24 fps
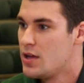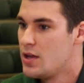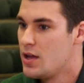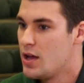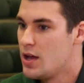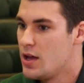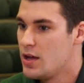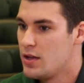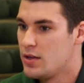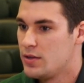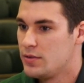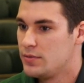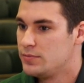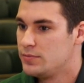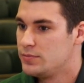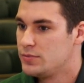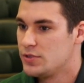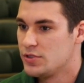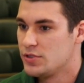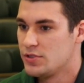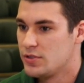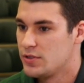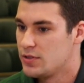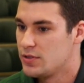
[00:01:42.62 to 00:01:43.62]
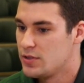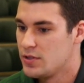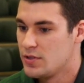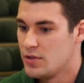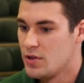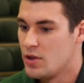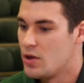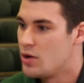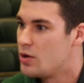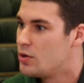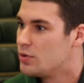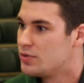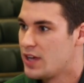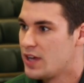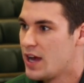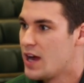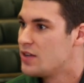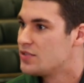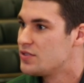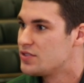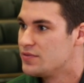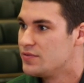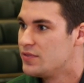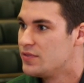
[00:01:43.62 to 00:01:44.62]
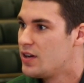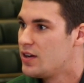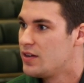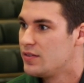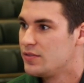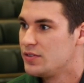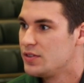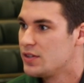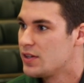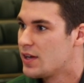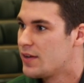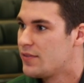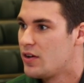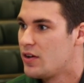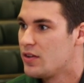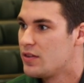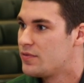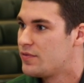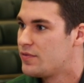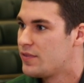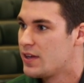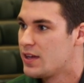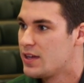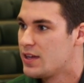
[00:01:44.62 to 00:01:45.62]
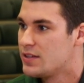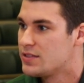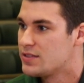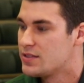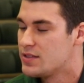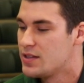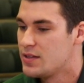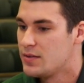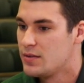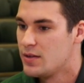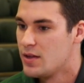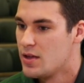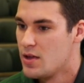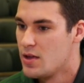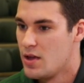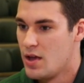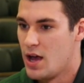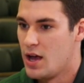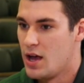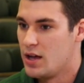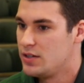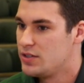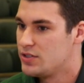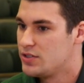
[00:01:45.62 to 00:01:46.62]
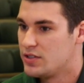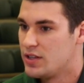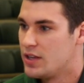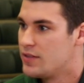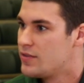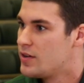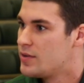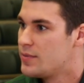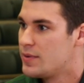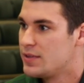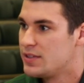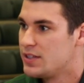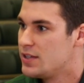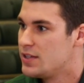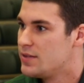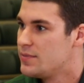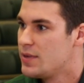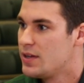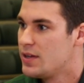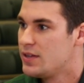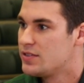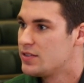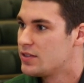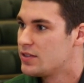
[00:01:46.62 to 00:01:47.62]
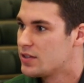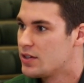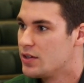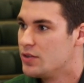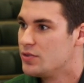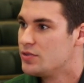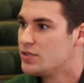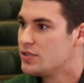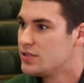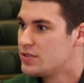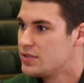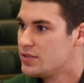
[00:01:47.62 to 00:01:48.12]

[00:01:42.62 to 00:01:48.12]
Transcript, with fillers: um, just, you know, the whole town's involved. You have all the fans, and I just love all my teammates and the coaches.